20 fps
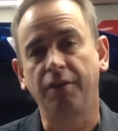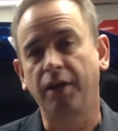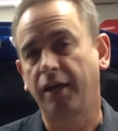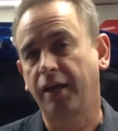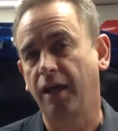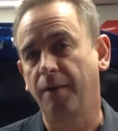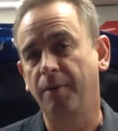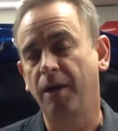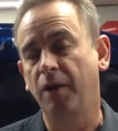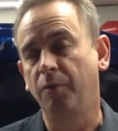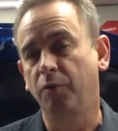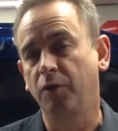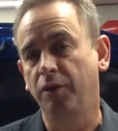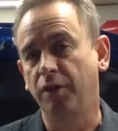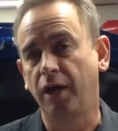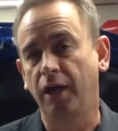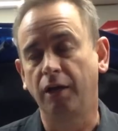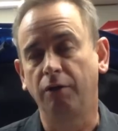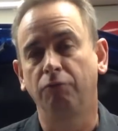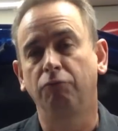They come out with
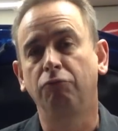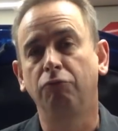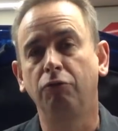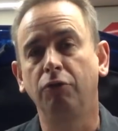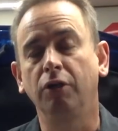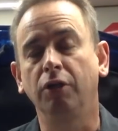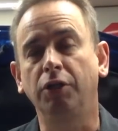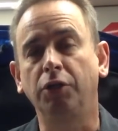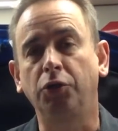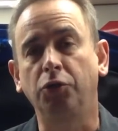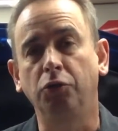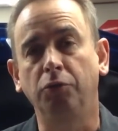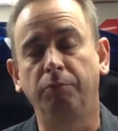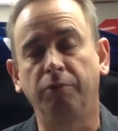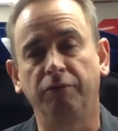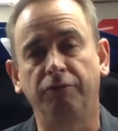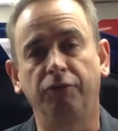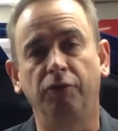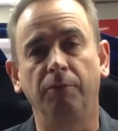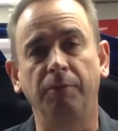a really good
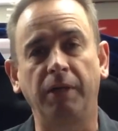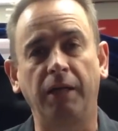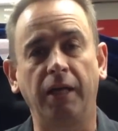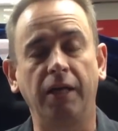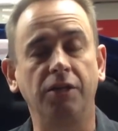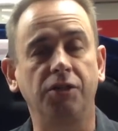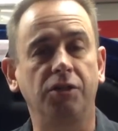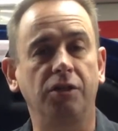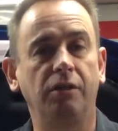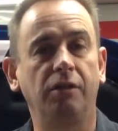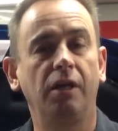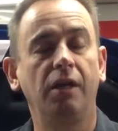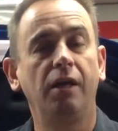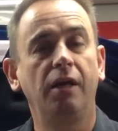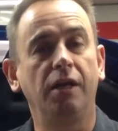performing engine.